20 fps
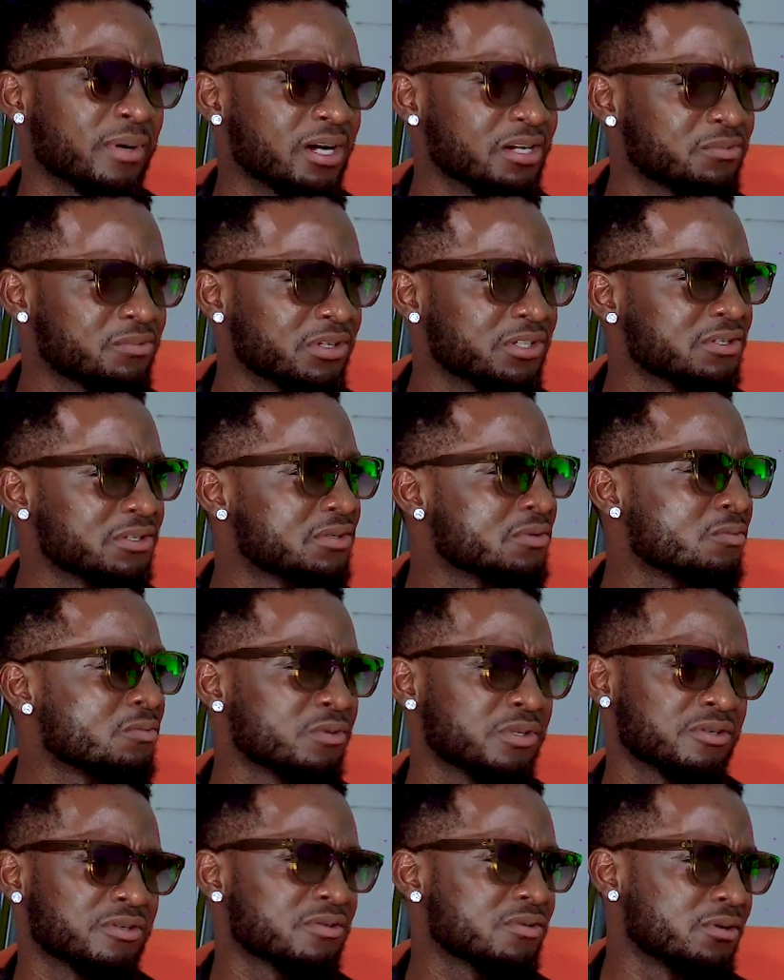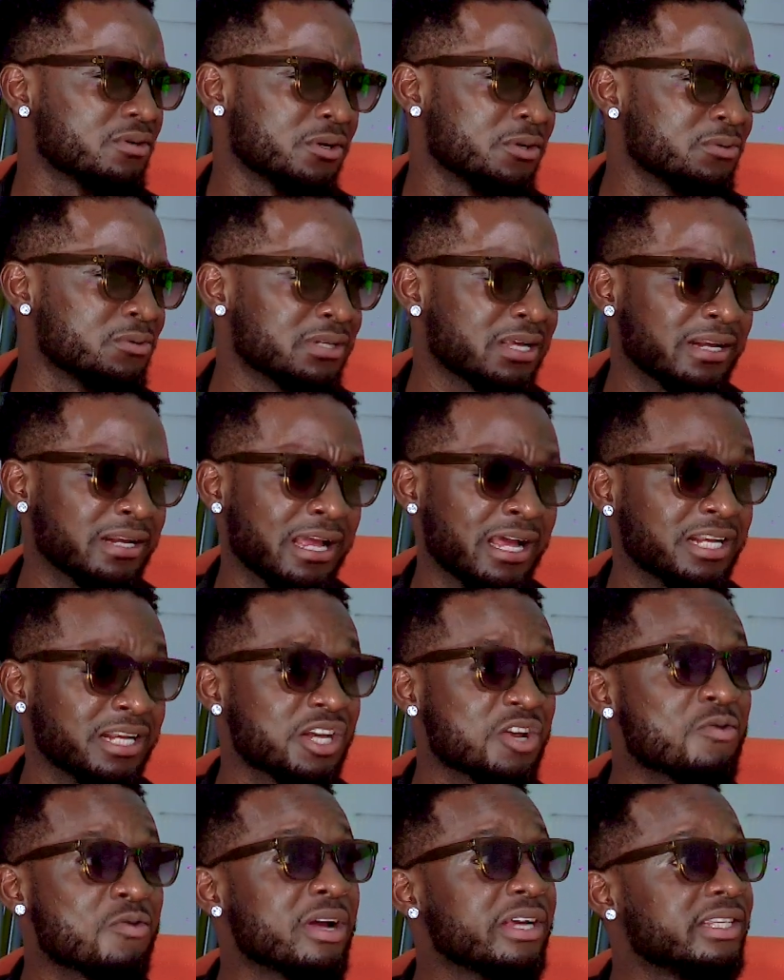we just close, and I had
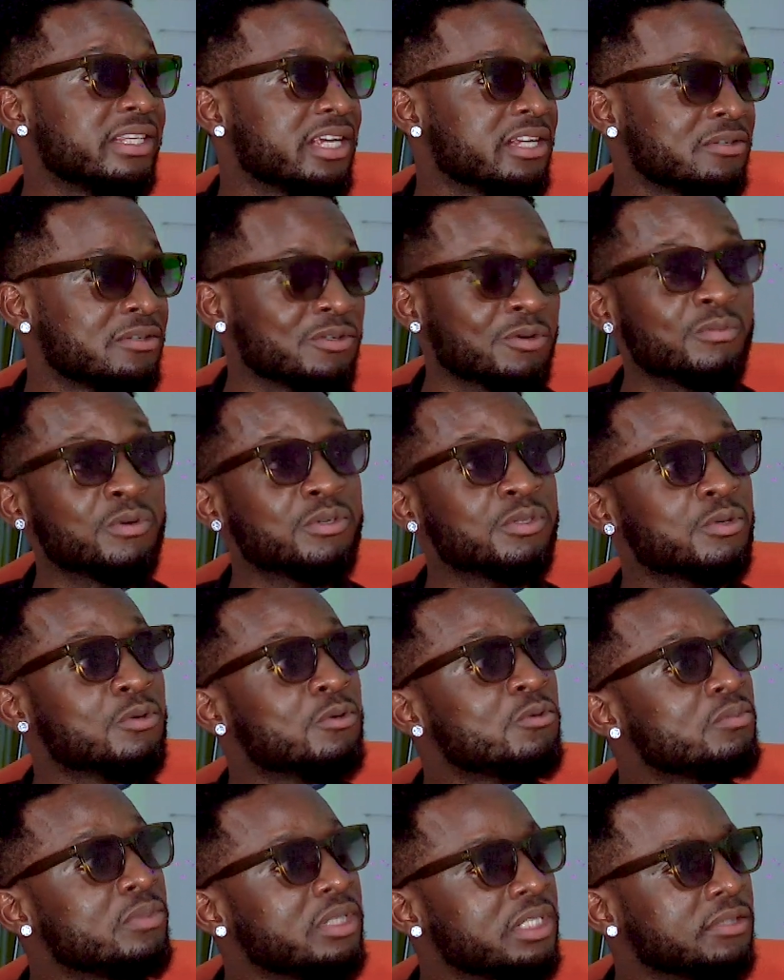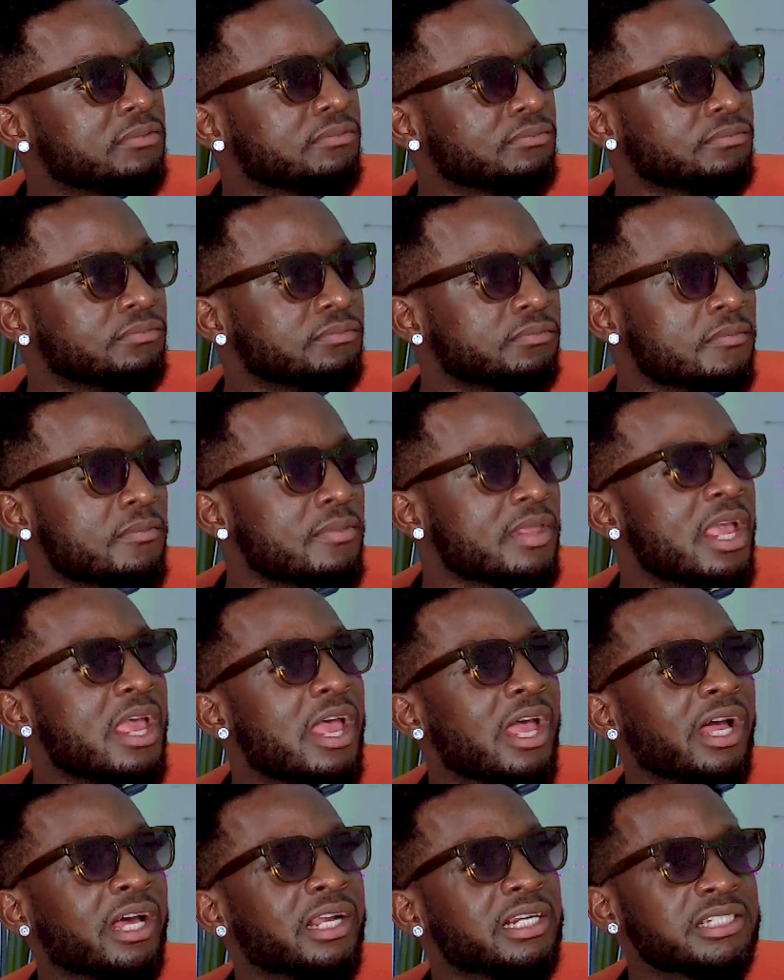no idea. Someone told me,
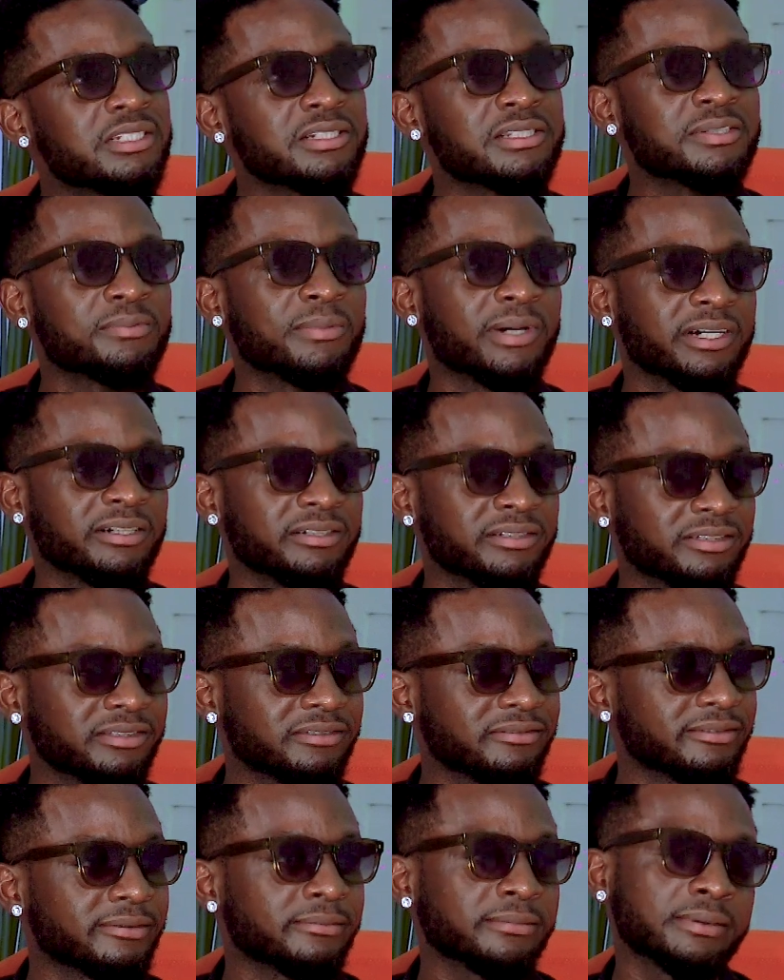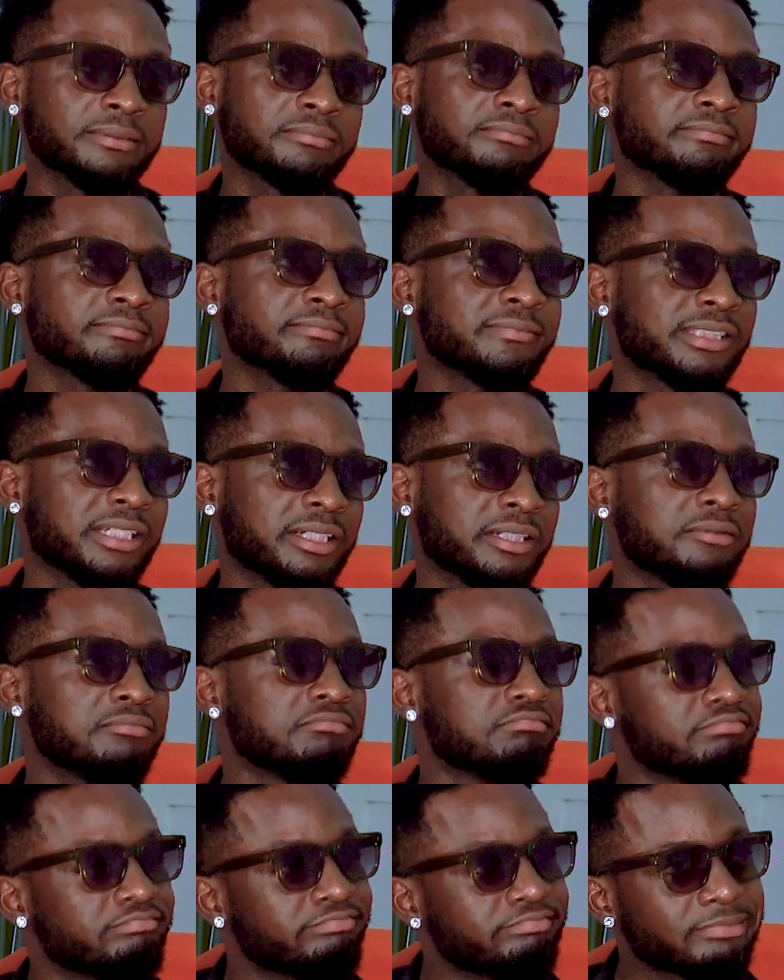and I just smiled. Okay.
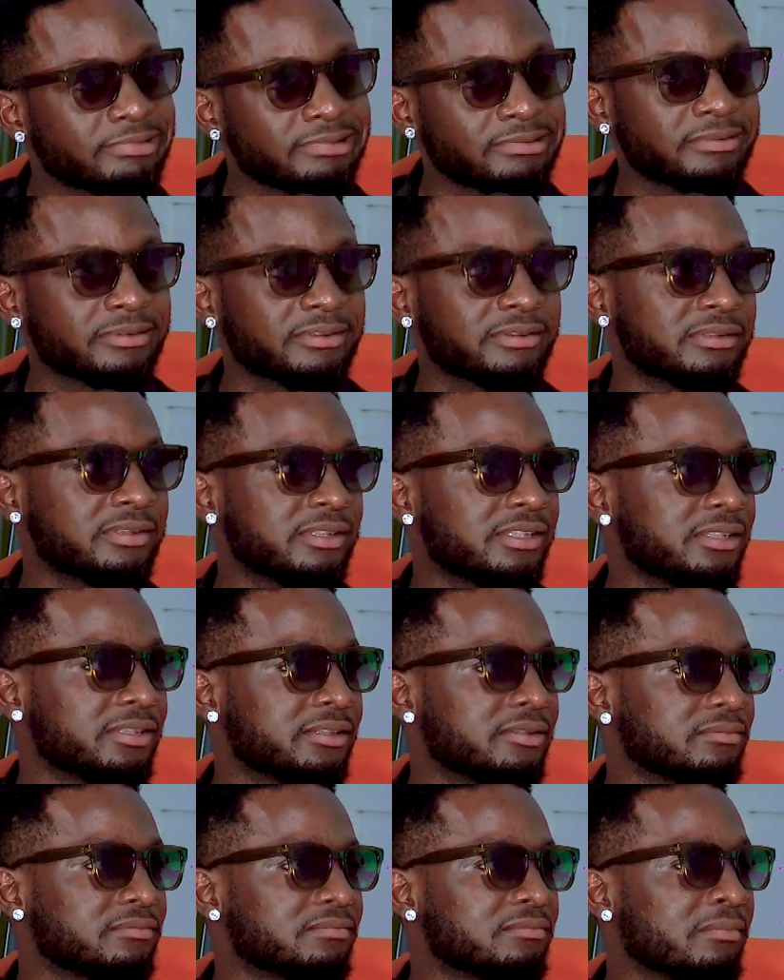But